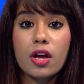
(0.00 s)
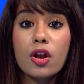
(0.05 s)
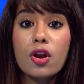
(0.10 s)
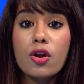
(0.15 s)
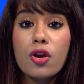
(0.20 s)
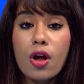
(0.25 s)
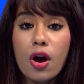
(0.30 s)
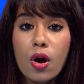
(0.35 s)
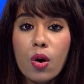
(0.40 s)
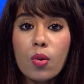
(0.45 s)

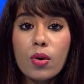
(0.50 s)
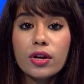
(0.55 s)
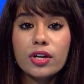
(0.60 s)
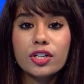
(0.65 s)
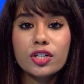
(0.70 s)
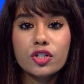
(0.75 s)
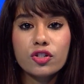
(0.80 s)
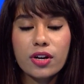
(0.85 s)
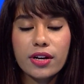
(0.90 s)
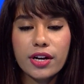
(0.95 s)
Know
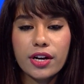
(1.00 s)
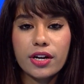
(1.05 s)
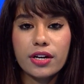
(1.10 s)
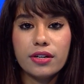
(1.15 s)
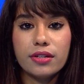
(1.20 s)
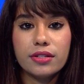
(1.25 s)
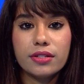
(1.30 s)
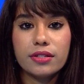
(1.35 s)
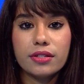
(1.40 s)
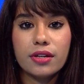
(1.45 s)
your
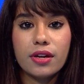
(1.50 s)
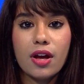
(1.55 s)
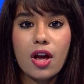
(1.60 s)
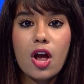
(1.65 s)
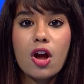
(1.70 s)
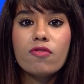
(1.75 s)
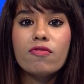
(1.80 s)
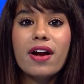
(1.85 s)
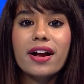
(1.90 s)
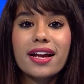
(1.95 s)
triggers.
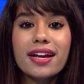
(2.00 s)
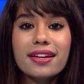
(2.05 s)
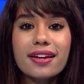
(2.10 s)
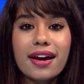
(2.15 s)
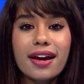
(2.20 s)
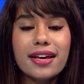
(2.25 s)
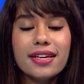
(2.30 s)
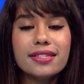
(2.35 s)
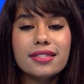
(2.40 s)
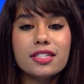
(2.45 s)

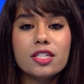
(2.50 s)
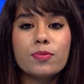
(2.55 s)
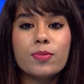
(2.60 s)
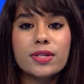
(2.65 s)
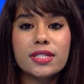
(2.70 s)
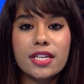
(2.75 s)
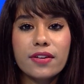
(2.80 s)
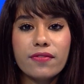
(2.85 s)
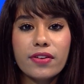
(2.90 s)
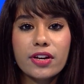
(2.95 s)
Recognize the
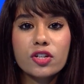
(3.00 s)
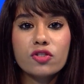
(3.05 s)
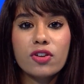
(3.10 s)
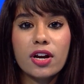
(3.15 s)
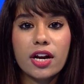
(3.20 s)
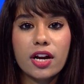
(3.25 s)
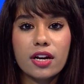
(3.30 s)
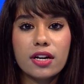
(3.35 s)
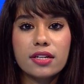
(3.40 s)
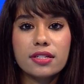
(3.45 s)
specific
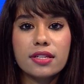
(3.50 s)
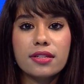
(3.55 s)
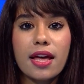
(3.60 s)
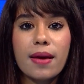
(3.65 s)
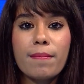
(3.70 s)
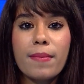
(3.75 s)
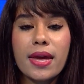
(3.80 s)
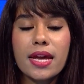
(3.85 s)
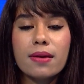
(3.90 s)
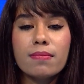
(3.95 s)
triggers that
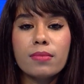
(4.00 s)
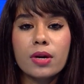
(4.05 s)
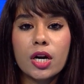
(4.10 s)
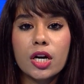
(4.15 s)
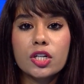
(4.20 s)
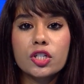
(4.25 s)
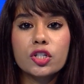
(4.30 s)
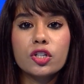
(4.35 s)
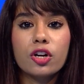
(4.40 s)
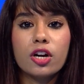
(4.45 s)
may
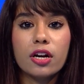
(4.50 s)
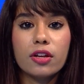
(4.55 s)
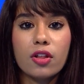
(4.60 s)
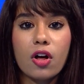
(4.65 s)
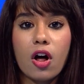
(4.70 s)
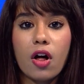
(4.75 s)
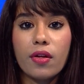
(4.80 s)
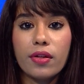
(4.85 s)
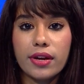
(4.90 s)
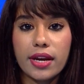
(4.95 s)
emerge during the
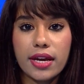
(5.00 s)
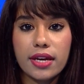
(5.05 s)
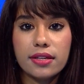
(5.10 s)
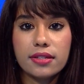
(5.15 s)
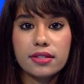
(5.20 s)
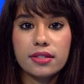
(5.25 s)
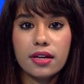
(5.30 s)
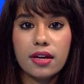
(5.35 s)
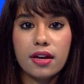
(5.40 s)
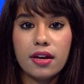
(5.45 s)

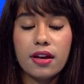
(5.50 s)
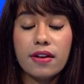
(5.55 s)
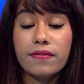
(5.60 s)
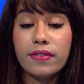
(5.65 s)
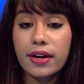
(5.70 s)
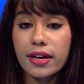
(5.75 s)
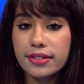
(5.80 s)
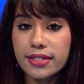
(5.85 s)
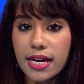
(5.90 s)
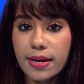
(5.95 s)
holidays. For
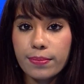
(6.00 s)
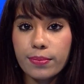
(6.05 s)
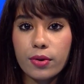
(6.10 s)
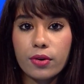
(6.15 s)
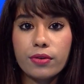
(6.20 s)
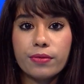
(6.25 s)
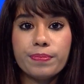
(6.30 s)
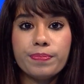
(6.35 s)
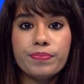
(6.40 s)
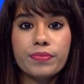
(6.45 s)

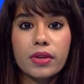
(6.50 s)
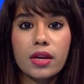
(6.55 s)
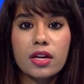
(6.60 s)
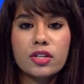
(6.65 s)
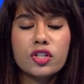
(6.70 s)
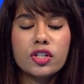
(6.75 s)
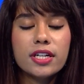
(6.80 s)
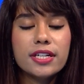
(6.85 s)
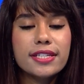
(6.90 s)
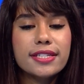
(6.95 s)
example,
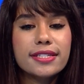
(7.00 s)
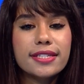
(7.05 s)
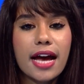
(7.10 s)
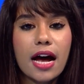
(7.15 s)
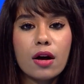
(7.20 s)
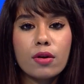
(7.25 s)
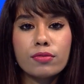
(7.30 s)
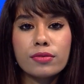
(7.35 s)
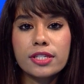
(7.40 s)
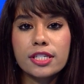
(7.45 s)
certain
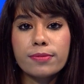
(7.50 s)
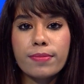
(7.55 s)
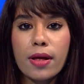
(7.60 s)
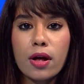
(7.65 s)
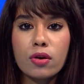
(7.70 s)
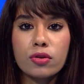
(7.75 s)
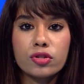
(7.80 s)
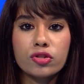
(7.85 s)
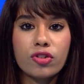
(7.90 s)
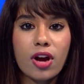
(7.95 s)
sounds,
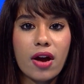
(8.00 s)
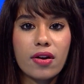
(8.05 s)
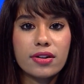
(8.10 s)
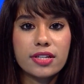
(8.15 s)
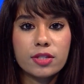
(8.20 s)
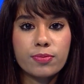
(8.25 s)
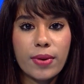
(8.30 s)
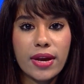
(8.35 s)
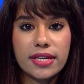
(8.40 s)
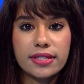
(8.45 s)
smells, crowded
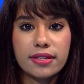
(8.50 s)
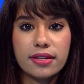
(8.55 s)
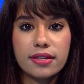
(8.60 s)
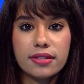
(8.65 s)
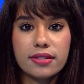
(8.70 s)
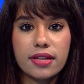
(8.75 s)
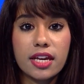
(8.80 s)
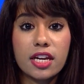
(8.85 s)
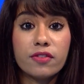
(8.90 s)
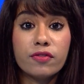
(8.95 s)

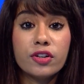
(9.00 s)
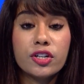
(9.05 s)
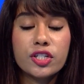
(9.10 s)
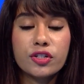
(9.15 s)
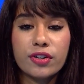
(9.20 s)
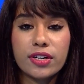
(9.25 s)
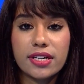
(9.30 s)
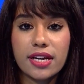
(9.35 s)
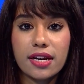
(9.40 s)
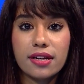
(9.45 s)
spaces,
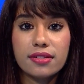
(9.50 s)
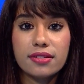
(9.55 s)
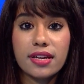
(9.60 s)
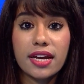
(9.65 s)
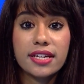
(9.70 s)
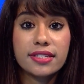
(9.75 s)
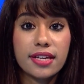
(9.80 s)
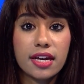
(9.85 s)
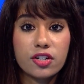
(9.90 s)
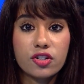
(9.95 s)
anniversary dates,
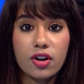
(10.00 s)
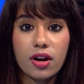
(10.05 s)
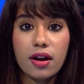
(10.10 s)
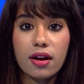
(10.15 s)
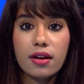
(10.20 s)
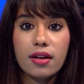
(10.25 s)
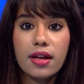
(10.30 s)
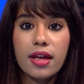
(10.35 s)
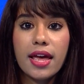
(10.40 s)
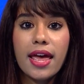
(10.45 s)
etc.,
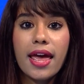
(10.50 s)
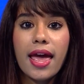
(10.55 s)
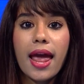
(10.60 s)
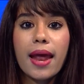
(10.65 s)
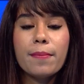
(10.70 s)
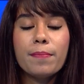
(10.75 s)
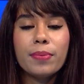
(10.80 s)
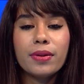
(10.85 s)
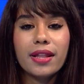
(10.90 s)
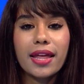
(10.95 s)

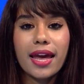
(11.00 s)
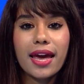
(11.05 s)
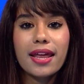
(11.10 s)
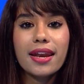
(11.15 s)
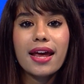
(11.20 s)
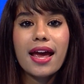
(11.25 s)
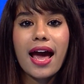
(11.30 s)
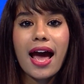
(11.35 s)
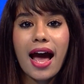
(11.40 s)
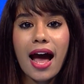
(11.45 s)
and
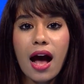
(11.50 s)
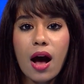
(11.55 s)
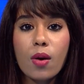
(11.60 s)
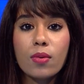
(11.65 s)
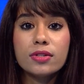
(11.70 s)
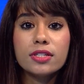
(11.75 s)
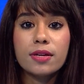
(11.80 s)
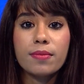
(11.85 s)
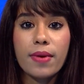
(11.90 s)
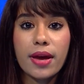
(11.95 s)
plan how
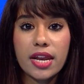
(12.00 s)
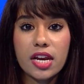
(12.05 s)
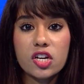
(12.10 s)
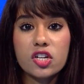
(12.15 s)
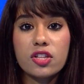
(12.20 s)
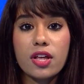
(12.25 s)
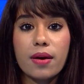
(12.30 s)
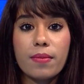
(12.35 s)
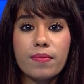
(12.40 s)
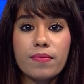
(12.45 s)
to manage
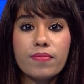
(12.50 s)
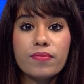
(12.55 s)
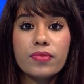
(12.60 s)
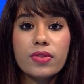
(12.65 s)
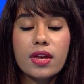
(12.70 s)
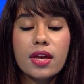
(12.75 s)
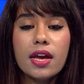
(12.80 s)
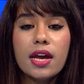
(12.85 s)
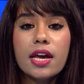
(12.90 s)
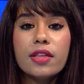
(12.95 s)

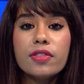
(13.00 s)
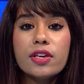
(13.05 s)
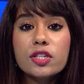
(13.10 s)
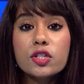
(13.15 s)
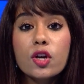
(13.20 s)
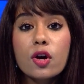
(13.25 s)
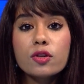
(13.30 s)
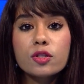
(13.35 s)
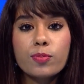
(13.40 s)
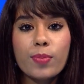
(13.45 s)
them. This
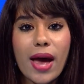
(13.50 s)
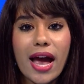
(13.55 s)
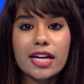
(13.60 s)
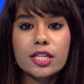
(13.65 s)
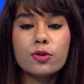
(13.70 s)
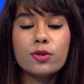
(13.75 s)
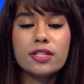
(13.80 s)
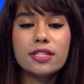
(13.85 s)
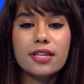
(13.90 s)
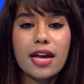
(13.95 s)
goes back
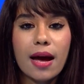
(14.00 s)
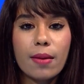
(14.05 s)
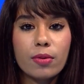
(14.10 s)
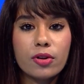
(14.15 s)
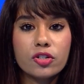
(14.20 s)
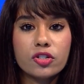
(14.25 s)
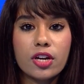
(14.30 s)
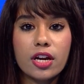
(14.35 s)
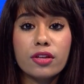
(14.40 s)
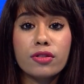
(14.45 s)
to
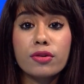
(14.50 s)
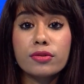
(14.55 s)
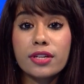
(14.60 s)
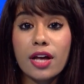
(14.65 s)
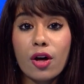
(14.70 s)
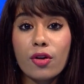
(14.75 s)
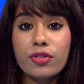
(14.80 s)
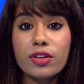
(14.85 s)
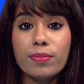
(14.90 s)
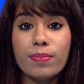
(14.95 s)
establishing those
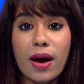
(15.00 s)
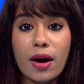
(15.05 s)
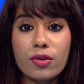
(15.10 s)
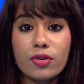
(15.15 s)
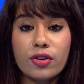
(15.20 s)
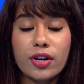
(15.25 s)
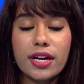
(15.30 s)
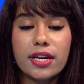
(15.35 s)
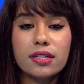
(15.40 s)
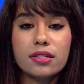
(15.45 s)
healthy
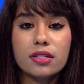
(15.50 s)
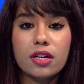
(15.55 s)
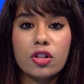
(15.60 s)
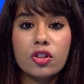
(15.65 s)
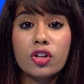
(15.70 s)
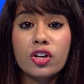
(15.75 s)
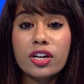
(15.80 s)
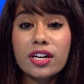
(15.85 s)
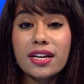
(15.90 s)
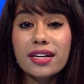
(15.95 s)
boundaries,
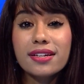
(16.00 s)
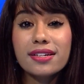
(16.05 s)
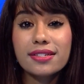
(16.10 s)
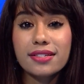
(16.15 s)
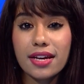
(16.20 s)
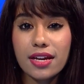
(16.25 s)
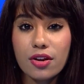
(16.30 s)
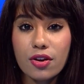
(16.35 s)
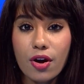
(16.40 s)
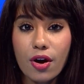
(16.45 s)
learning to
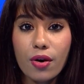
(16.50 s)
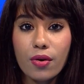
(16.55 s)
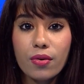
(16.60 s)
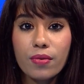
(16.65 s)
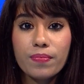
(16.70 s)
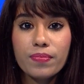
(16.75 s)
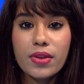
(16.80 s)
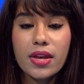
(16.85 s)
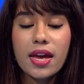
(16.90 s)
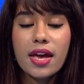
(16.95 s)
say no,
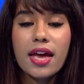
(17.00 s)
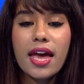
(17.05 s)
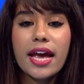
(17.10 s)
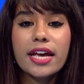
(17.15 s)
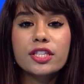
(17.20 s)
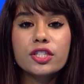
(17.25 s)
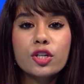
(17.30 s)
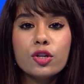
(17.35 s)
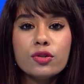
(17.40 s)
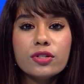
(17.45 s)

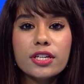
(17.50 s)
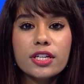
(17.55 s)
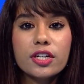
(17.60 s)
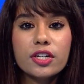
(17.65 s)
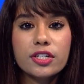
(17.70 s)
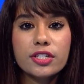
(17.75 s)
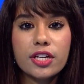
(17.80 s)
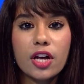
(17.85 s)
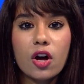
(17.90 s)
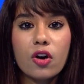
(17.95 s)
excusing
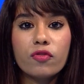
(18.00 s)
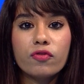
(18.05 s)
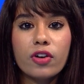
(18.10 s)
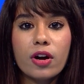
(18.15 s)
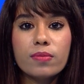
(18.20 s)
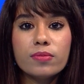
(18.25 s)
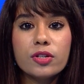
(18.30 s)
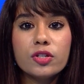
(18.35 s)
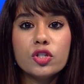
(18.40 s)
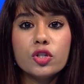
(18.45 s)
yourself
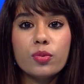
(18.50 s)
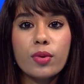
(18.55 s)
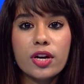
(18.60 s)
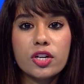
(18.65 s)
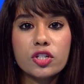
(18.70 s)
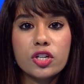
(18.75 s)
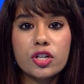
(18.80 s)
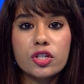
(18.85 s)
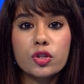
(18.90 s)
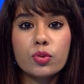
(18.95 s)
from
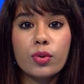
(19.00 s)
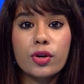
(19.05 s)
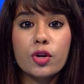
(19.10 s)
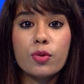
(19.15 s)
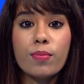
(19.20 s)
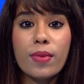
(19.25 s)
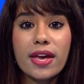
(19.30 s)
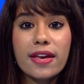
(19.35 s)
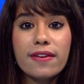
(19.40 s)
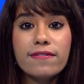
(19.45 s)
situations where you
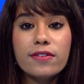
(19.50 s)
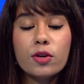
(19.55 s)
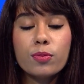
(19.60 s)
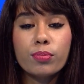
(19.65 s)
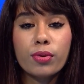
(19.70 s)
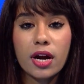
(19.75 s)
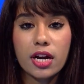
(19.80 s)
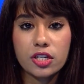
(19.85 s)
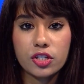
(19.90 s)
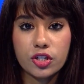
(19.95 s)
may feel
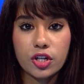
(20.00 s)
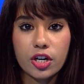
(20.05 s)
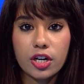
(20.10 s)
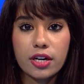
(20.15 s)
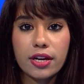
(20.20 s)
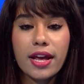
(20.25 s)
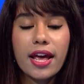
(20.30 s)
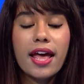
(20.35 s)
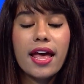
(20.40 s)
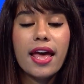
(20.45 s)
pressured,
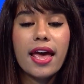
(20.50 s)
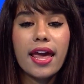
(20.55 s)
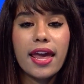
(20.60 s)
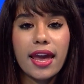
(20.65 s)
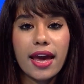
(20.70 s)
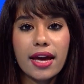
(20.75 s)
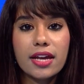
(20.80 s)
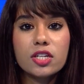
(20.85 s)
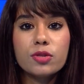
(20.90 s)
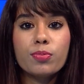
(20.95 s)

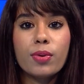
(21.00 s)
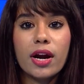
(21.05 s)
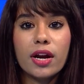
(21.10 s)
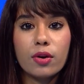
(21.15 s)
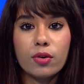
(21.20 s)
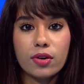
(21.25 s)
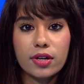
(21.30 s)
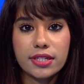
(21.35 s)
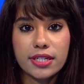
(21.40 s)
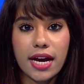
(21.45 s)
and
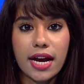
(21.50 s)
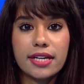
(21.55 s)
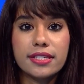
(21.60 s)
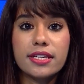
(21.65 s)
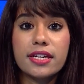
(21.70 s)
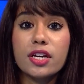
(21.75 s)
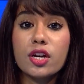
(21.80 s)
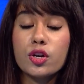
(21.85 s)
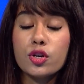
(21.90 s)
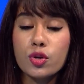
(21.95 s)

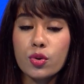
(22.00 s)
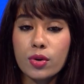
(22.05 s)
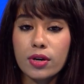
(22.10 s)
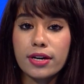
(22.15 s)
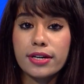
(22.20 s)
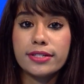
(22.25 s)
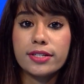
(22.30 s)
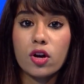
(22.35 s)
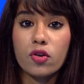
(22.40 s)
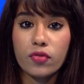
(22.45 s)
prioritizing
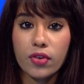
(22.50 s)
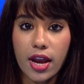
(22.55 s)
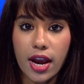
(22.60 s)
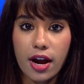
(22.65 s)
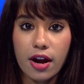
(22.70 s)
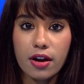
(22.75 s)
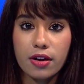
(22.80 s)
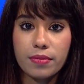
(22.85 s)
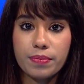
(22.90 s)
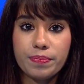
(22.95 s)
your
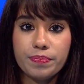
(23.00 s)
self-care.